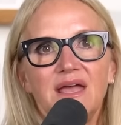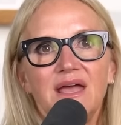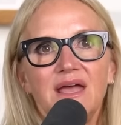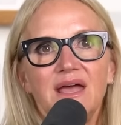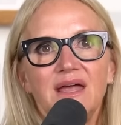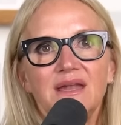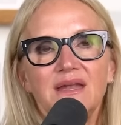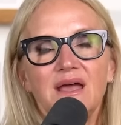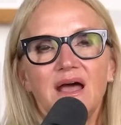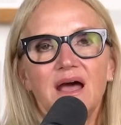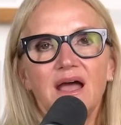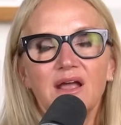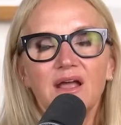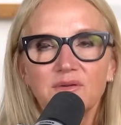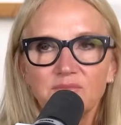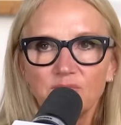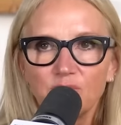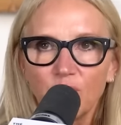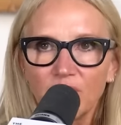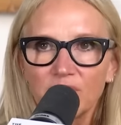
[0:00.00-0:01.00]
And
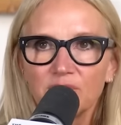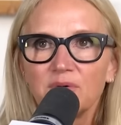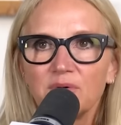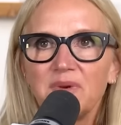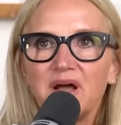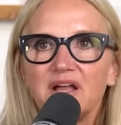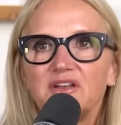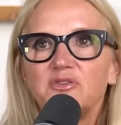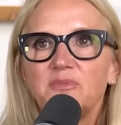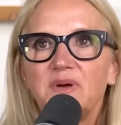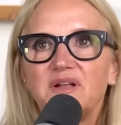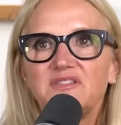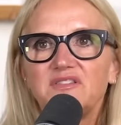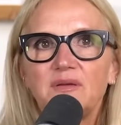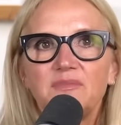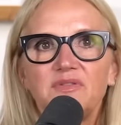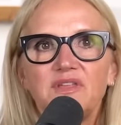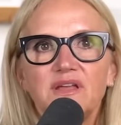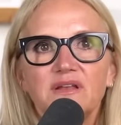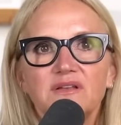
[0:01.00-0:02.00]
I want to remind you about
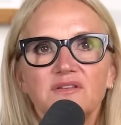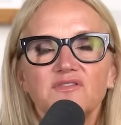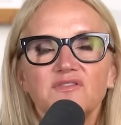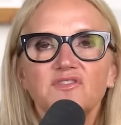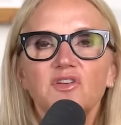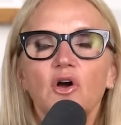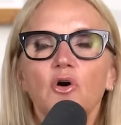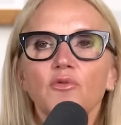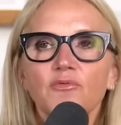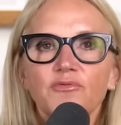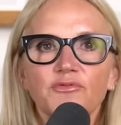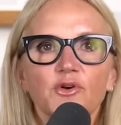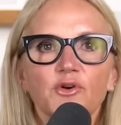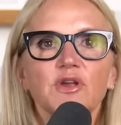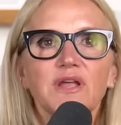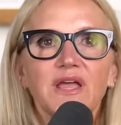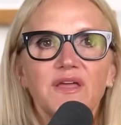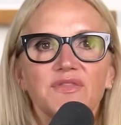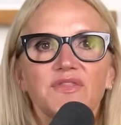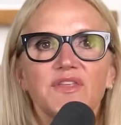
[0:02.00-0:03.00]
something. Don't
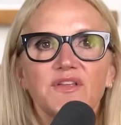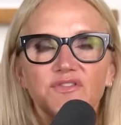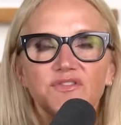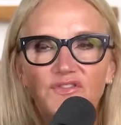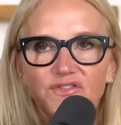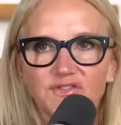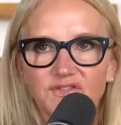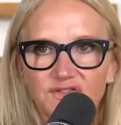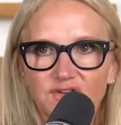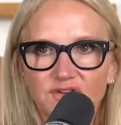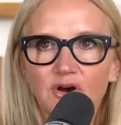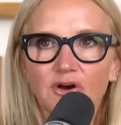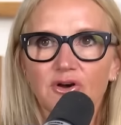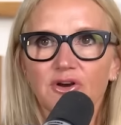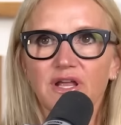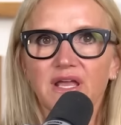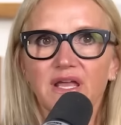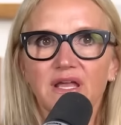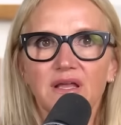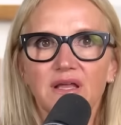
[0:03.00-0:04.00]
forget that
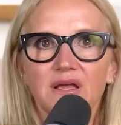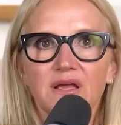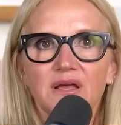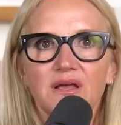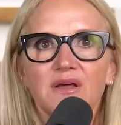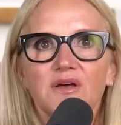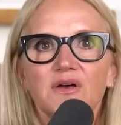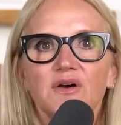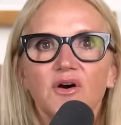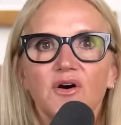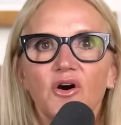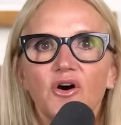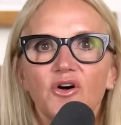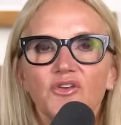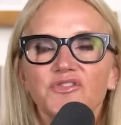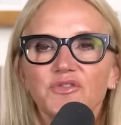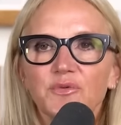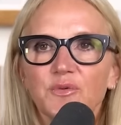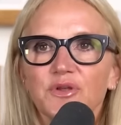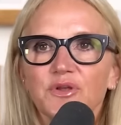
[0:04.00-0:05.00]
starting
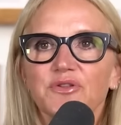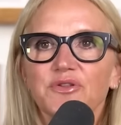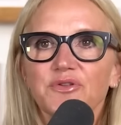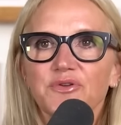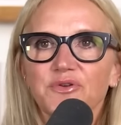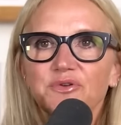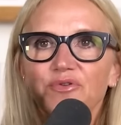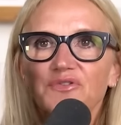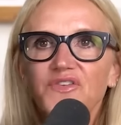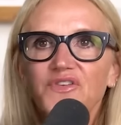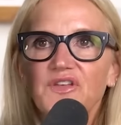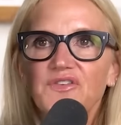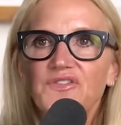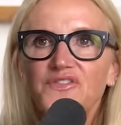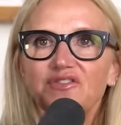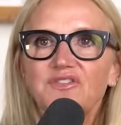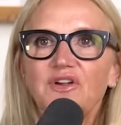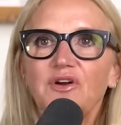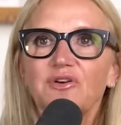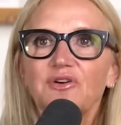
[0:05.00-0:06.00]
also includes
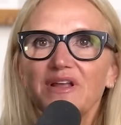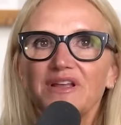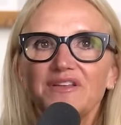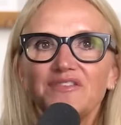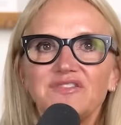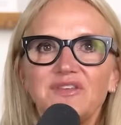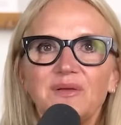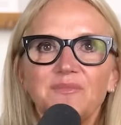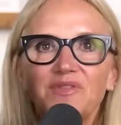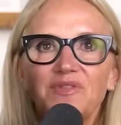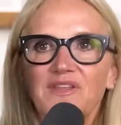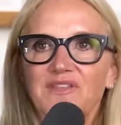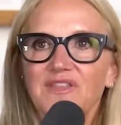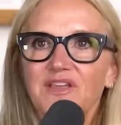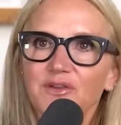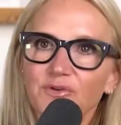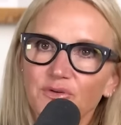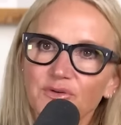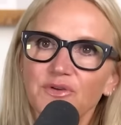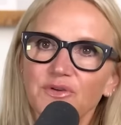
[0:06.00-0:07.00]
starting something
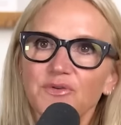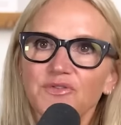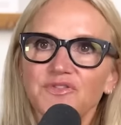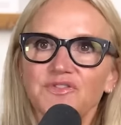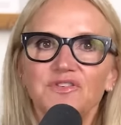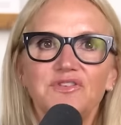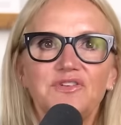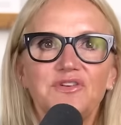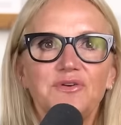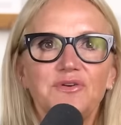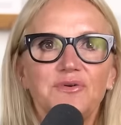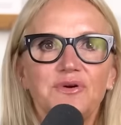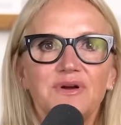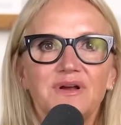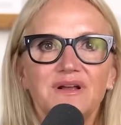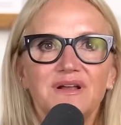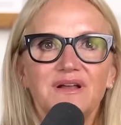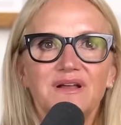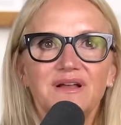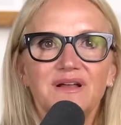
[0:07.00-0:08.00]
that you used to do.
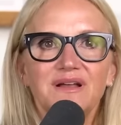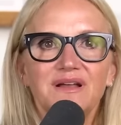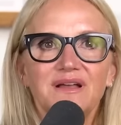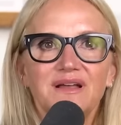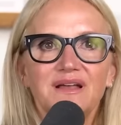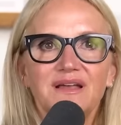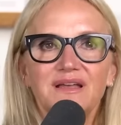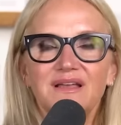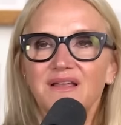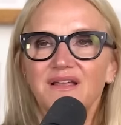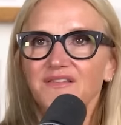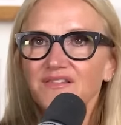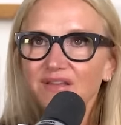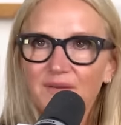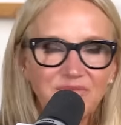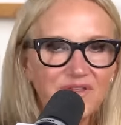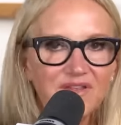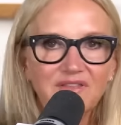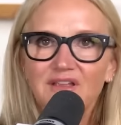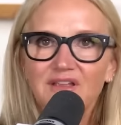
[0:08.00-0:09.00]

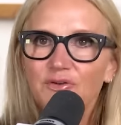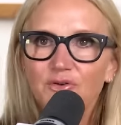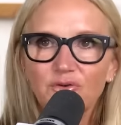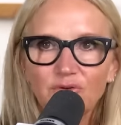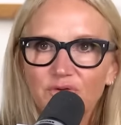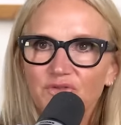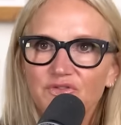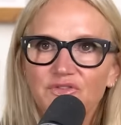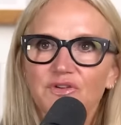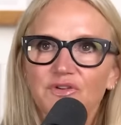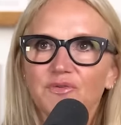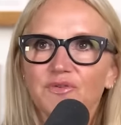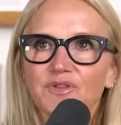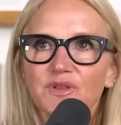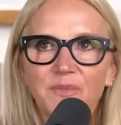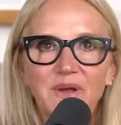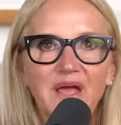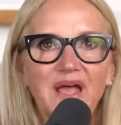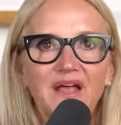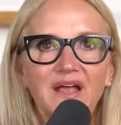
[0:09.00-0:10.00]
Something that you used to do
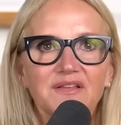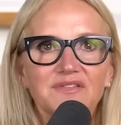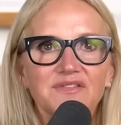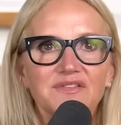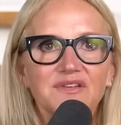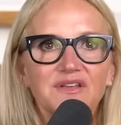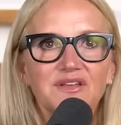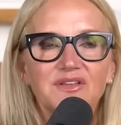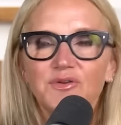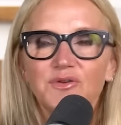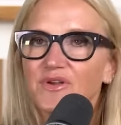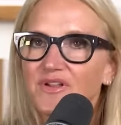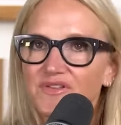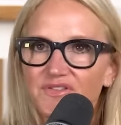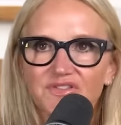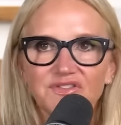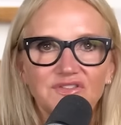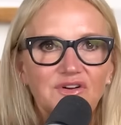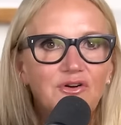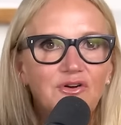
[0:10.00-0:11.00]
in the past. You
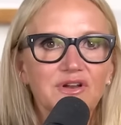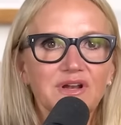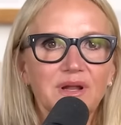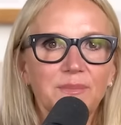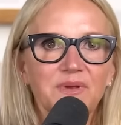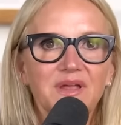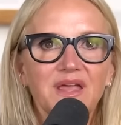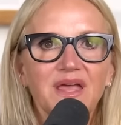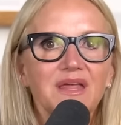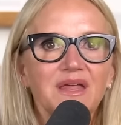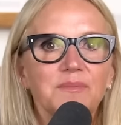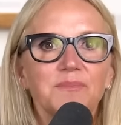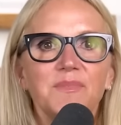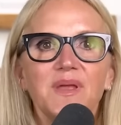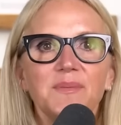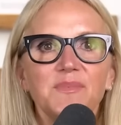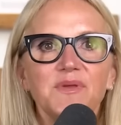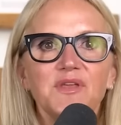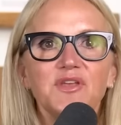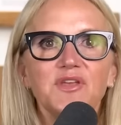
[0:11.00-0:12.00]
can start it up again.
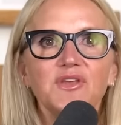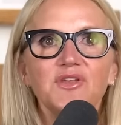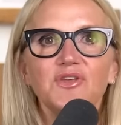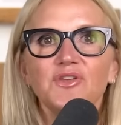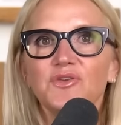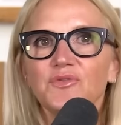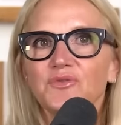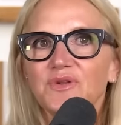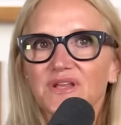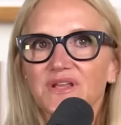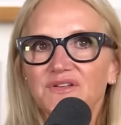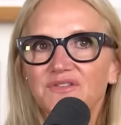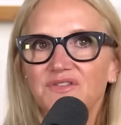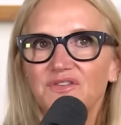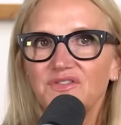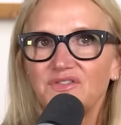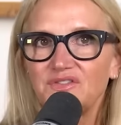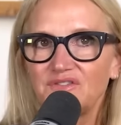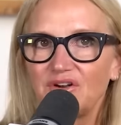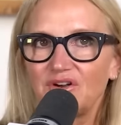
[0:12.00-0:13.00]
Maybe you need
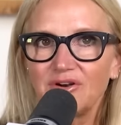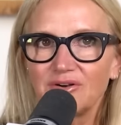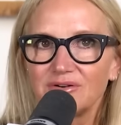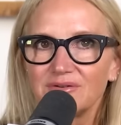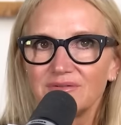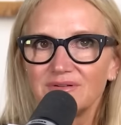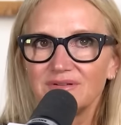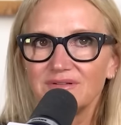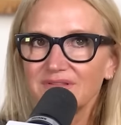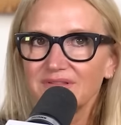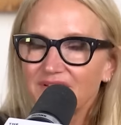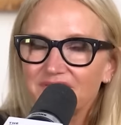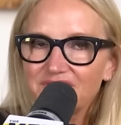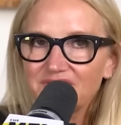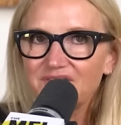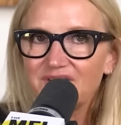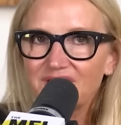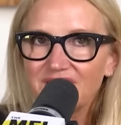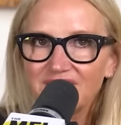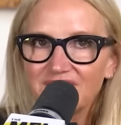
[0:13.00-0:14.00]
to start
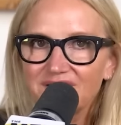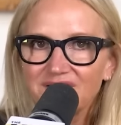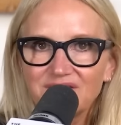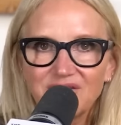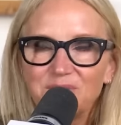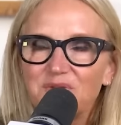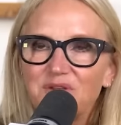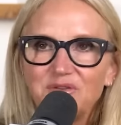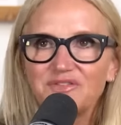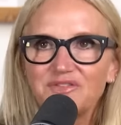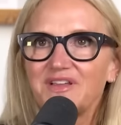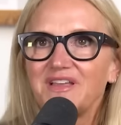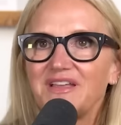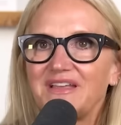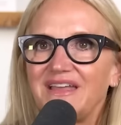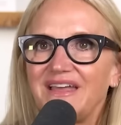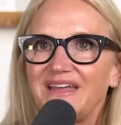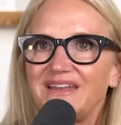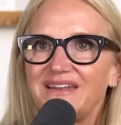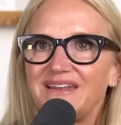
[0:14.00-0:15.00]
listening to music
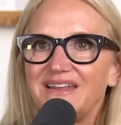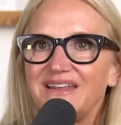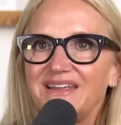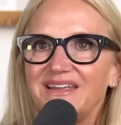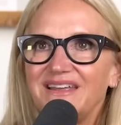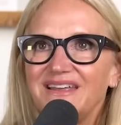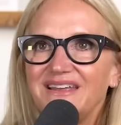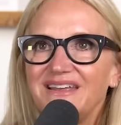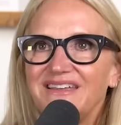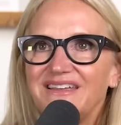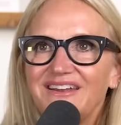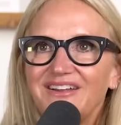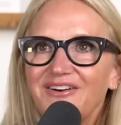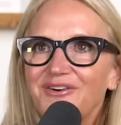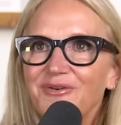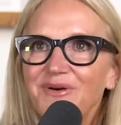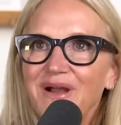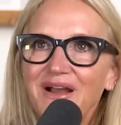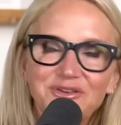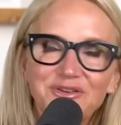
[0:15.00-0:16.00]
again. You
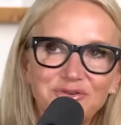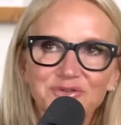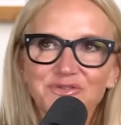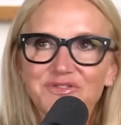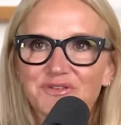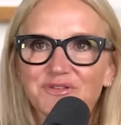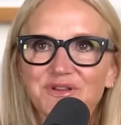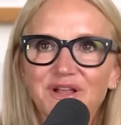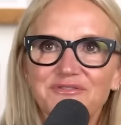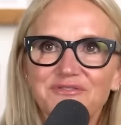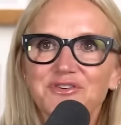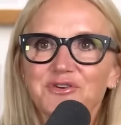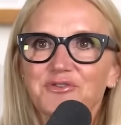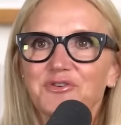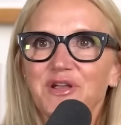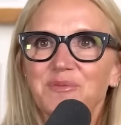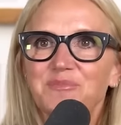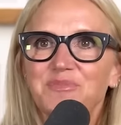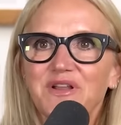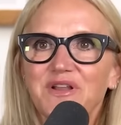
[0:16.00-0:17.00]
know how you used to love to
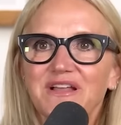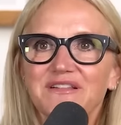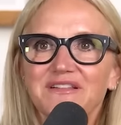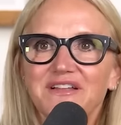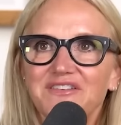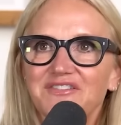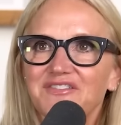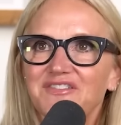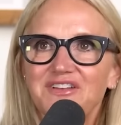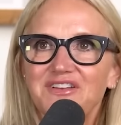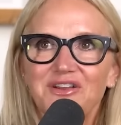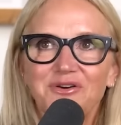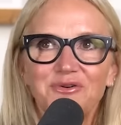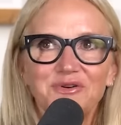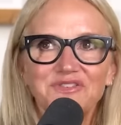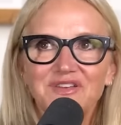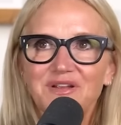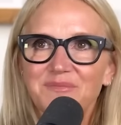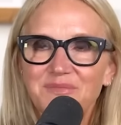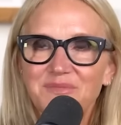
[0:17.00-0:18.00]
create playlists and you
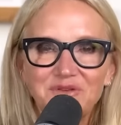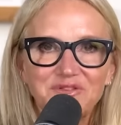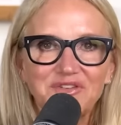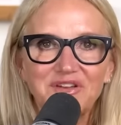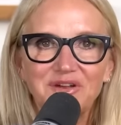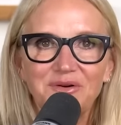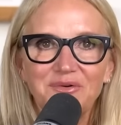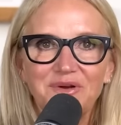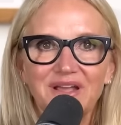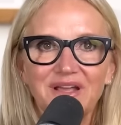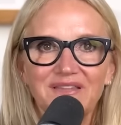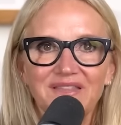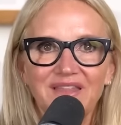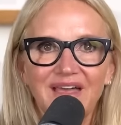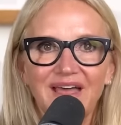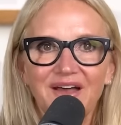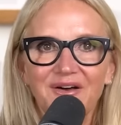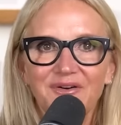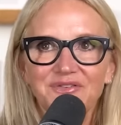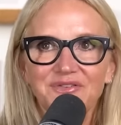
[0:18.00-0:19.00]
always had music going in
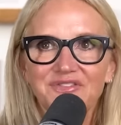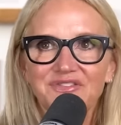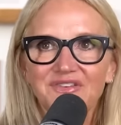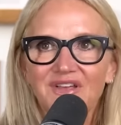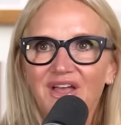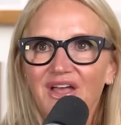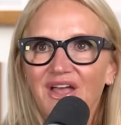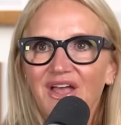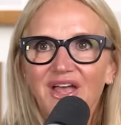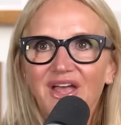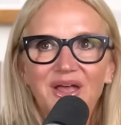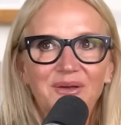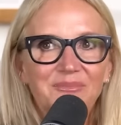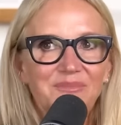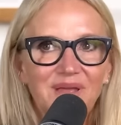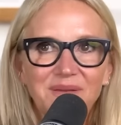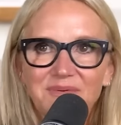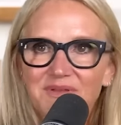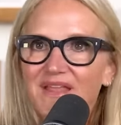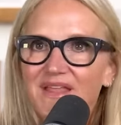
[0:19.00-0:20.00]
the house?
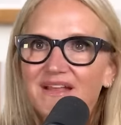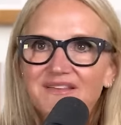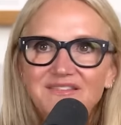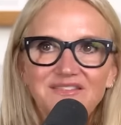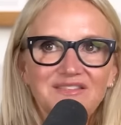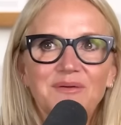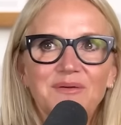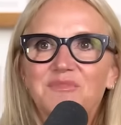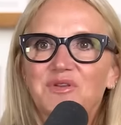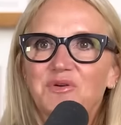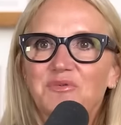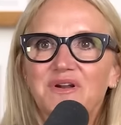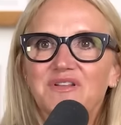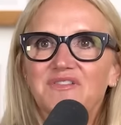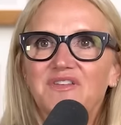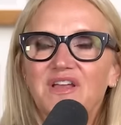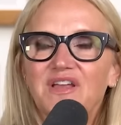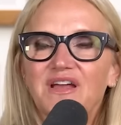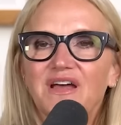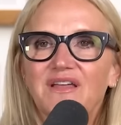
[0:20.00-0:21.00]
Maybe that's something you
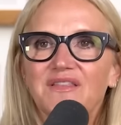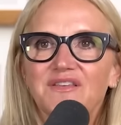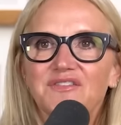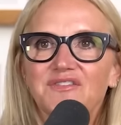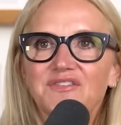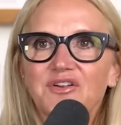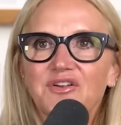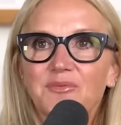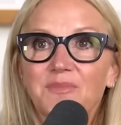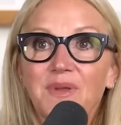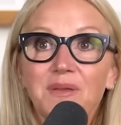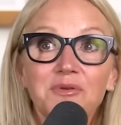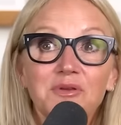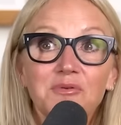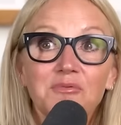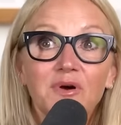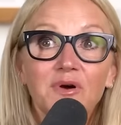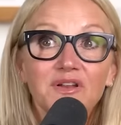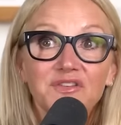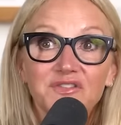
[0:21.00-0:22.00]
want to take on this year. Maybe
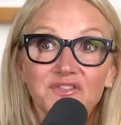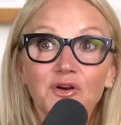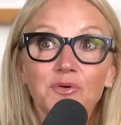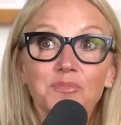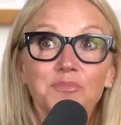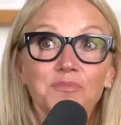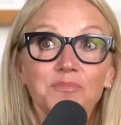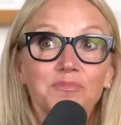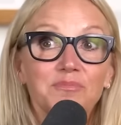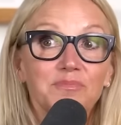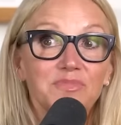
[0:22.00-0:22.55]
you want to start